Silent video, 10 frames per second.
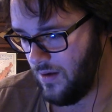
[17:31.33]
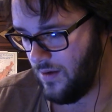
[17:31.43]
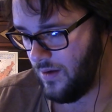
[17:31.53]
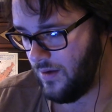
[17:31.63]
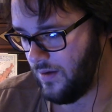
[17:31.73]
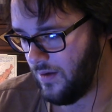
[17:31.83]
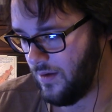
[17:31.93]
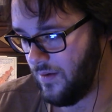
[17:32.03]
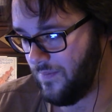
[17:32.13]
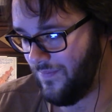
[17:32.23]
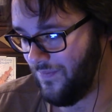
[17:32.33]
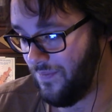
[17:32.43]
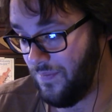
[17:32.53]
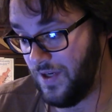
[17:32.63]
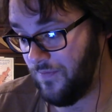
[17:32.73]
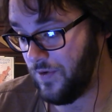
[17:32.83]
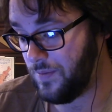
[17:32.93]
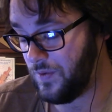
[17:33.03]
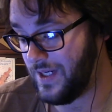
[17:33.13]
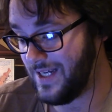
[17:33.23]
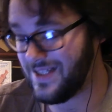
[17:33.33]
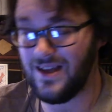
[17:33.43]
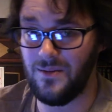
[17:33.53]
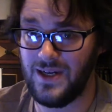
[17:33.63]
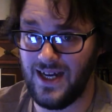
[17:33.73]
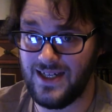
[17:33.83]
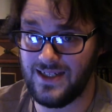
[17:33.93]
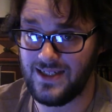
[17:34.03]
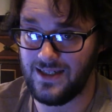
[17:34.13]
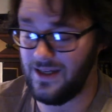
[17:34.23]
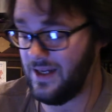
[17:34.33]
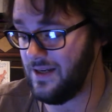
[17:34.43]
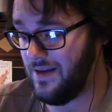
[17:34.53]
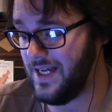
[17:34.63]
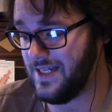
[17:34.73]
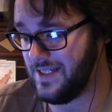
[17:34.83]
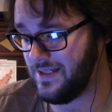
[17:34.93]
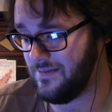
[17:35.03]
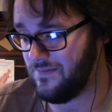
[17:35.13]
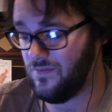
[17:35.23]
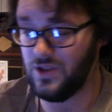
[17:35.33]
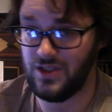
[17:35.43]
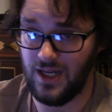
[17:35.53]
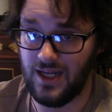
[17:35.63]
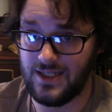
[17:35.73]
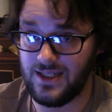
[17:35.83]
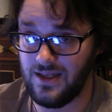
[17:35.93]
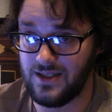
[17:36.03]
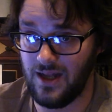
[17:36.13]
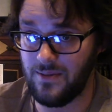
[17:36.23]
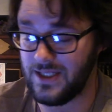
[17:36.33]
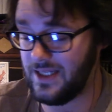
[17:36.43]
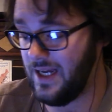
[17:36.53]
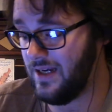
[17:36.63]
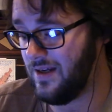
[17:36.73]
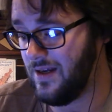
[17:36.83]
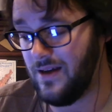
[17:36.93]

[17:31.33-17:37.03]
Uh, difference between Islam and IS and IS, which is Islamic State.